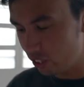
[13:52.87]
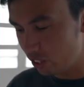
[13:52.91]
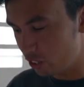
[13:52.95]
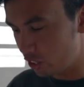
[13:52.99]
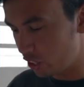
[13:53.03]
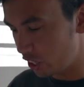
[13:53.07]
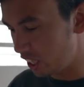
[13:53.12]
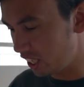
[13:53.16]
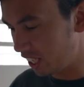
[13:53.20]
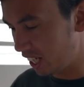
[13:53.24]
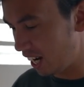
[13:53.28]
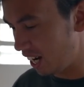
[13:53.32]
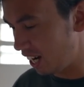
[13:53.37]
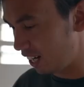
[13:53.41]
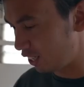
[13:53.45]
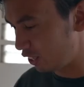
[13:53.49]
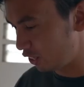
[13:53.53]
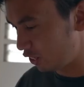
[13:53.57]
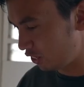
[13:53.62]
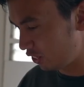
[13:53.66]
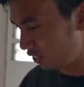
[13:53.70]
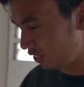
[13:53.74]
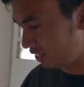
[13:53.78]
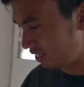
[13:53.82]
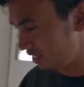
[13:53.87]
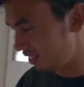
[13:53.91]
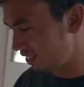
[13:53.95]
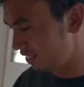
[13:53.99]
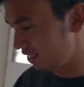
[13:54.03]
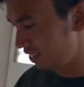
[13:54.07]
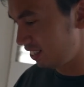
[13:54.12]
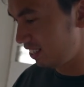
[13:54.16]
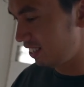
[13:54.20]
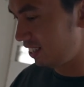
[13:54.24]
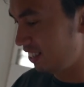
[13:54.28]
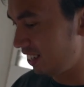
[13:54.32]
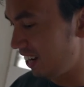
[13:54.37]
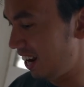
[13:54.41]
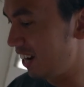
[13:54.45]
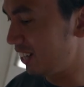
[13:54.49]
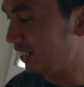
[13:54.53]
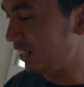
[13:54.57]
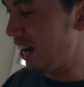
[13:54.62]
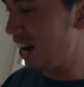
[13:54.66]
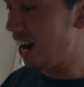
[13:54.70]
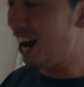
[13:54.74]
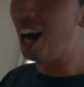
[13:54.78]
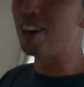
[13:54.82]
account? Yeah, G-Cash.
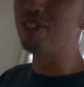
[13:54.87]
Right,